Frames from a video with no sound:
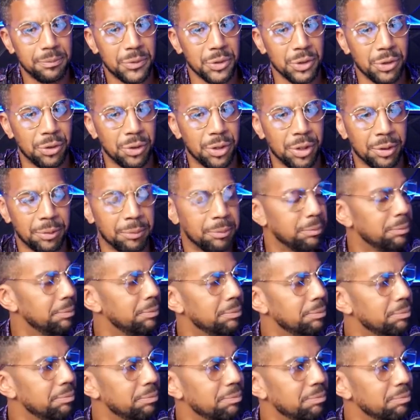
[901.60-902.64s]
you know,
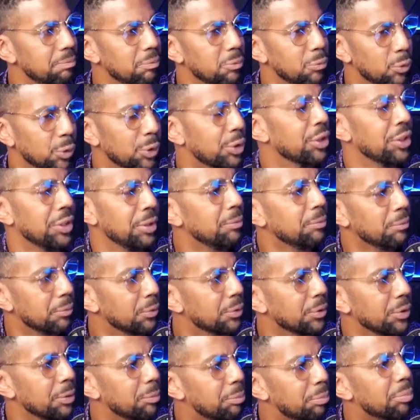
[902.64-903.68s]
we're gonna we're
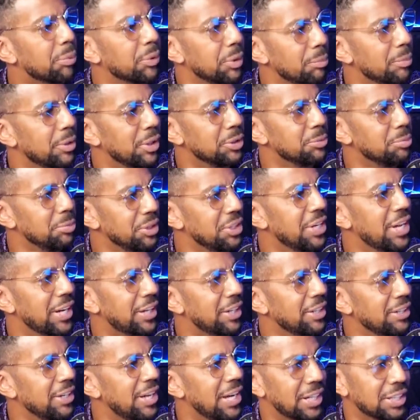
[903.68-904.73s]
gonna pretty much be
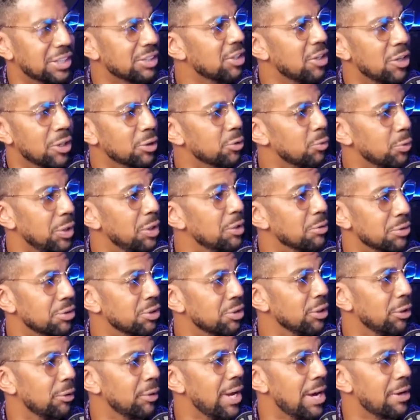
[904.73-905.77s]
neck and neck as long mm-hmm. as we mm-hmm. don't
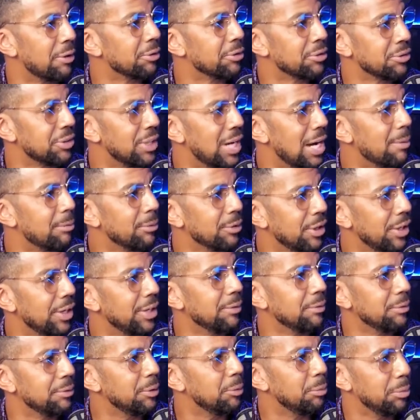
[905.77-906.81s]
slow down or stop,
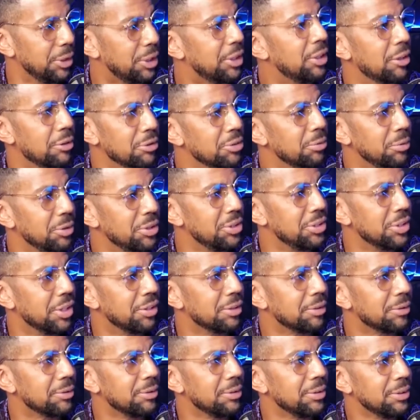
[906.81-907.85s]
right? We'll right. be close to each
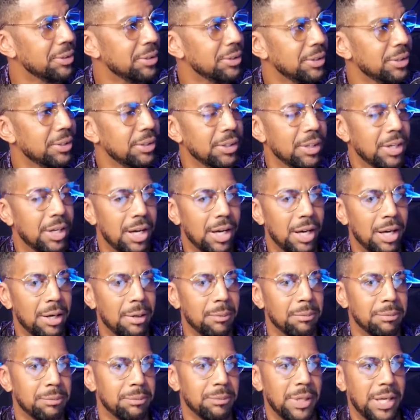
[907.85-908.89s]
other.
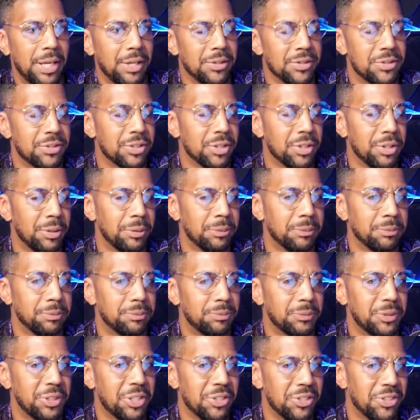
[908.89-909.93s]
Um, and so
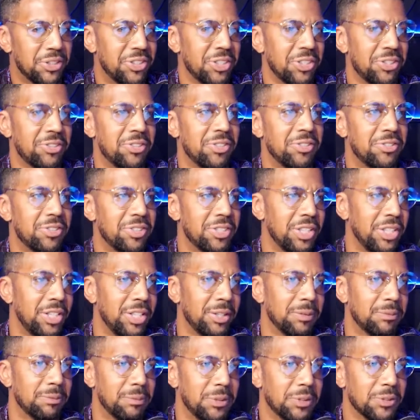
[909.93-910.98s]

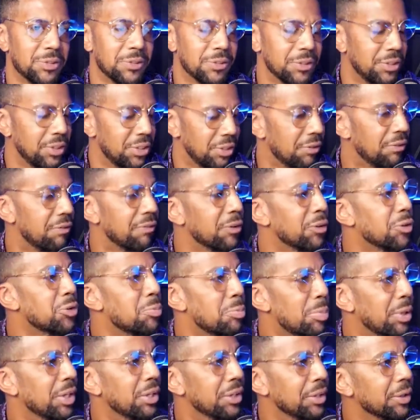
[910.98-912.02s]
consistency is the the
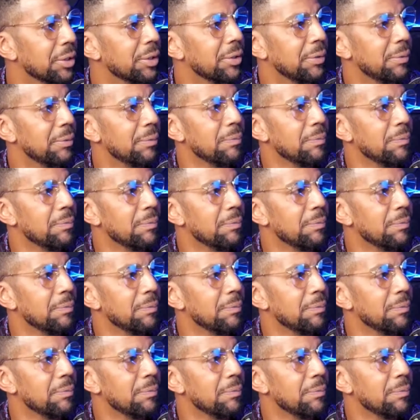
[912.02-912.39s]
first pillar,